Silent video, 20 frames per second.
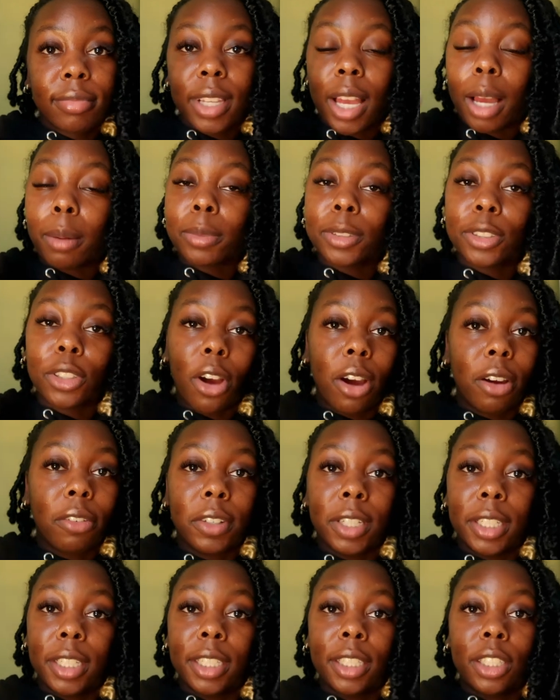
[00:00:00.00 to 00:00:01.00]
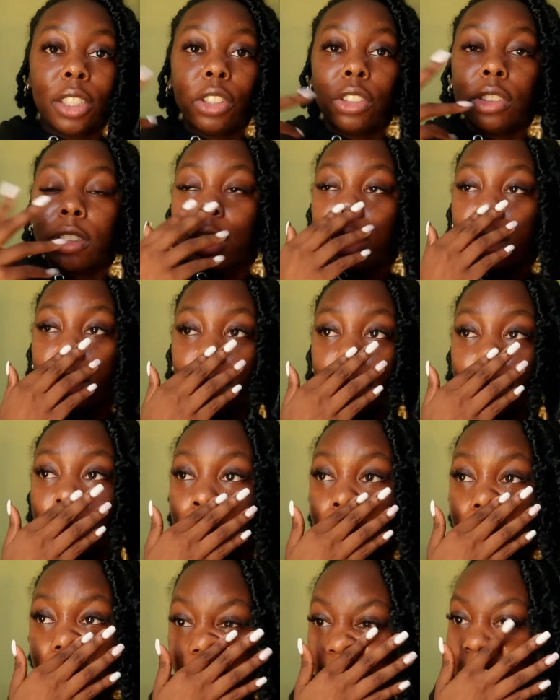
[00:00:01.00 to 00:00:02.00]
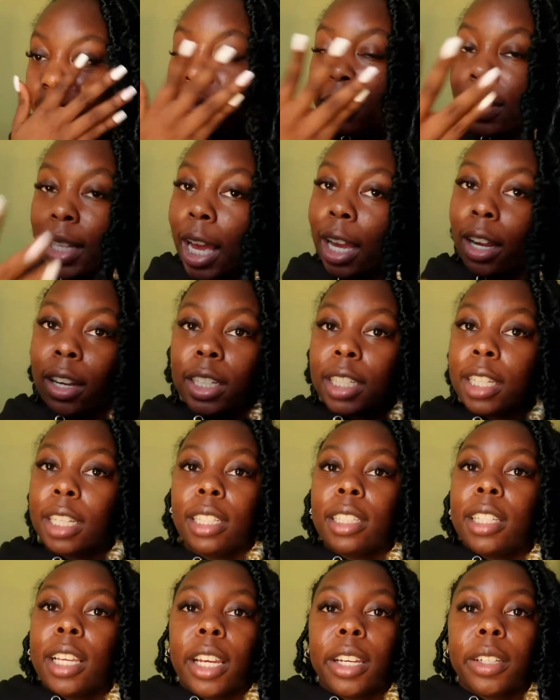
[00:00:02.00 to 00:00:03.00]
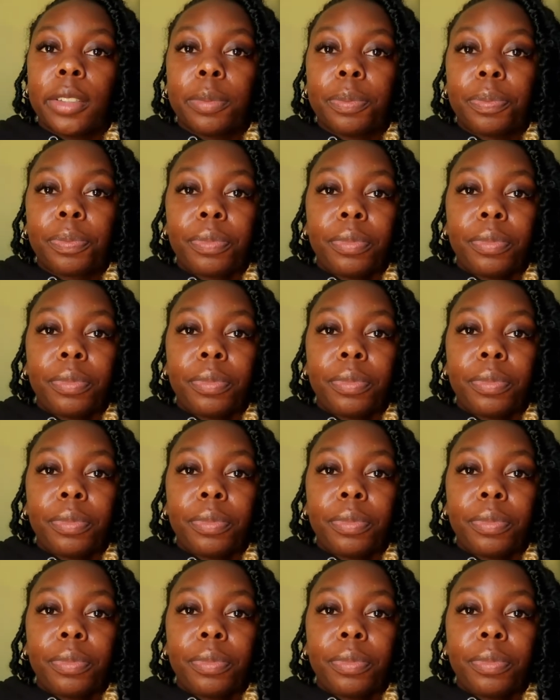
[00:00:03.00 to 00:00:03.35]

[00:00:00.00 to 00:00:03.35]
I'm sorry. You're just not going to get there.